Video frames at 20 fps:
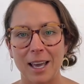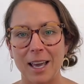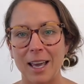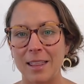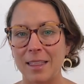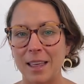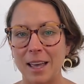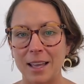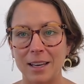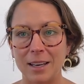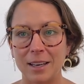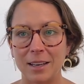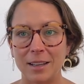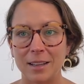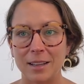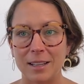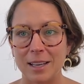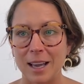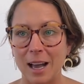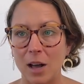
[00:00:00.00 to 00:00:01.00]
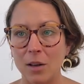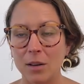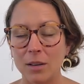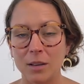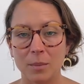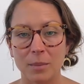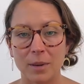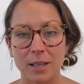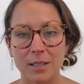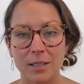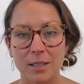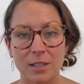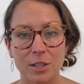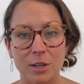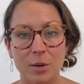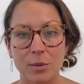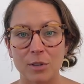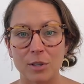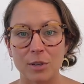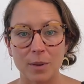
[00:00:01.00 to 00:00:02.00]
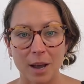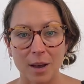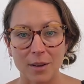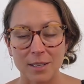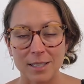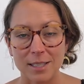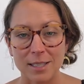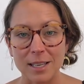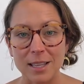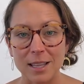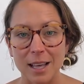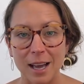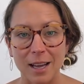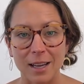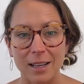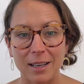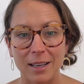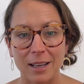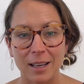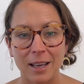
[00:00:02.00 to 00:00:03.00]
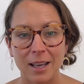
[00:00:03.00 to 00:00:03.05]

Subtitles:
And then the alchemists knew how to see that.